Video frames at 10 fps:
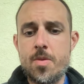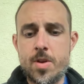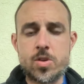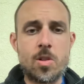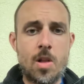
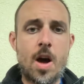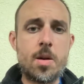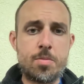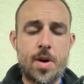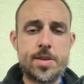there's a lot
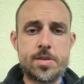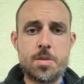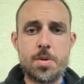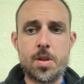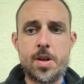of price
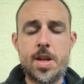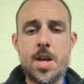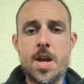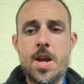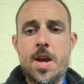stability,
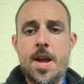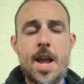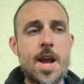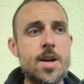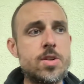
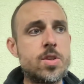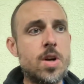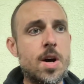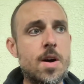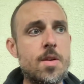and
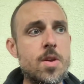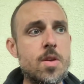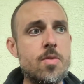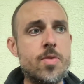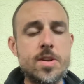
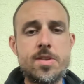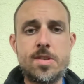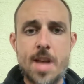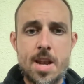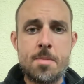the
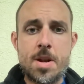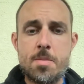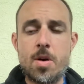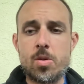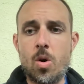sentiment
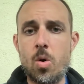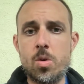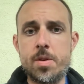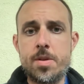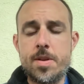about
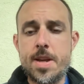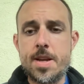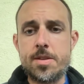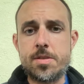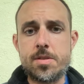gold
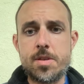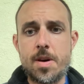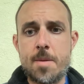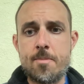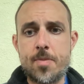is
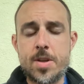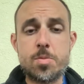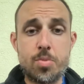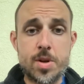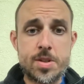
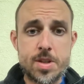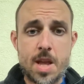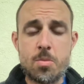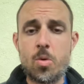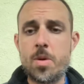pretty stable.